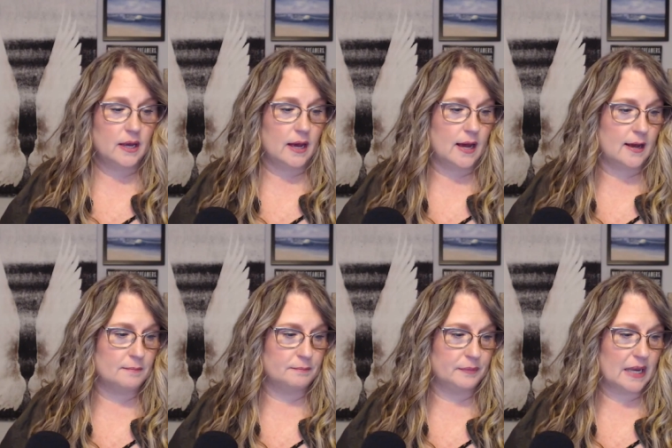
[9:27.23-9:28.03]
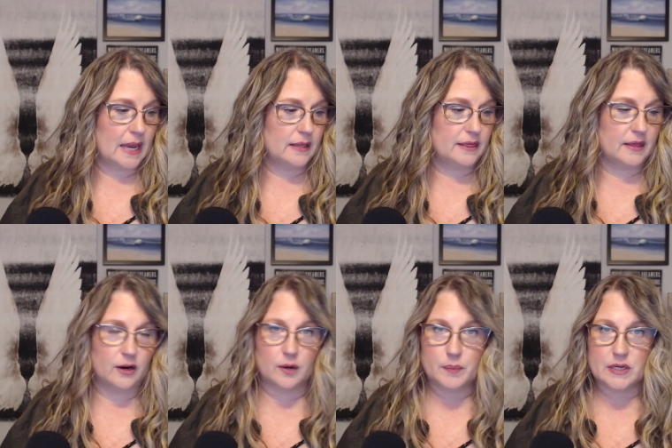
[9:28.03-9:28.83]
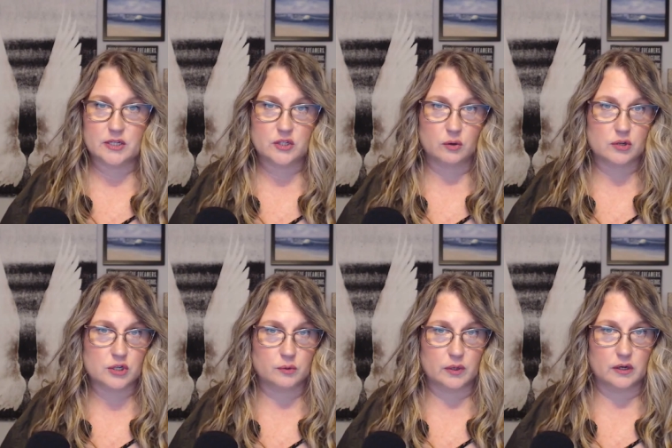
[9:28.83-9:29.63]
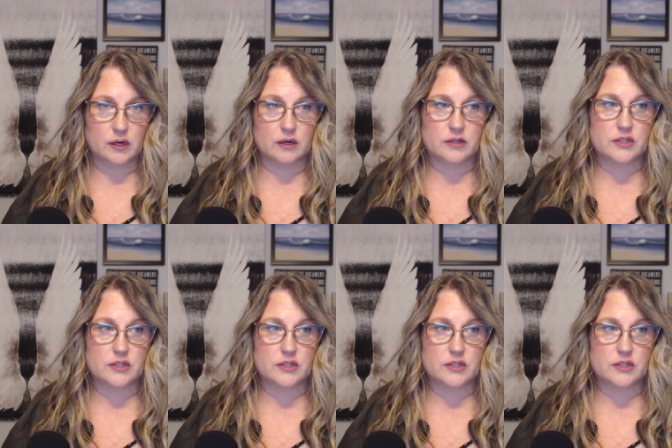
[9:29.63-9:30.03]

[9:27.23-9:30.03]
therapists, social workers.